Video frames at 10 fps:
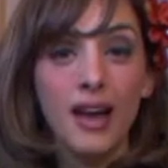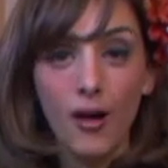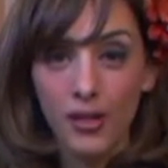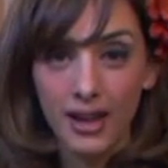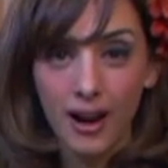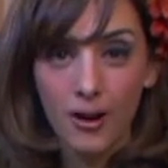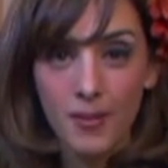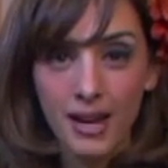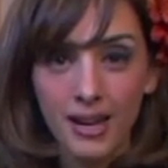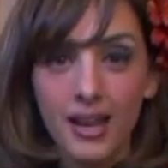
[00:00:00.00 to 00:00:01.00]
health in
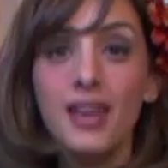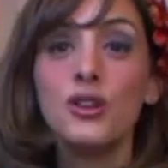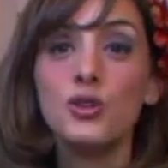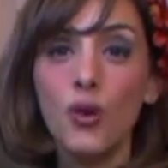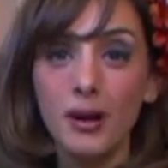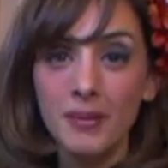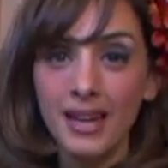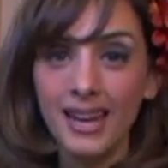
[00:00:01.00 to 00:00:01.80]
Arabic. Join me